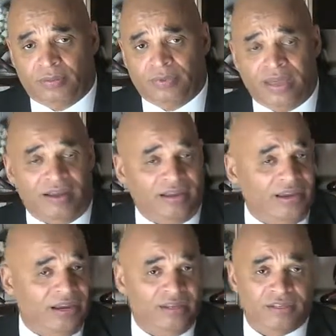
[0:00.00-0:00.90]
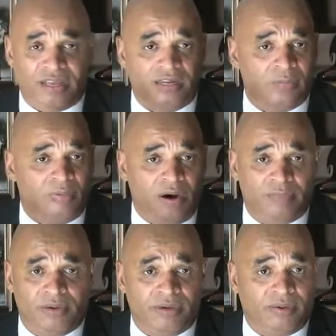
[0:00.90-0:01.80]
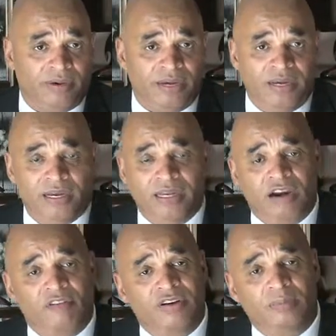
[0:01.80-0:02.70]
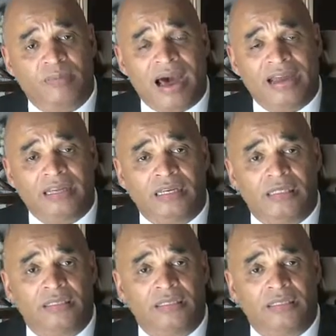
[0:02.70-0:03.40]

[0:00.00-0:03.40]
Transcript: Without any State Department or any governing body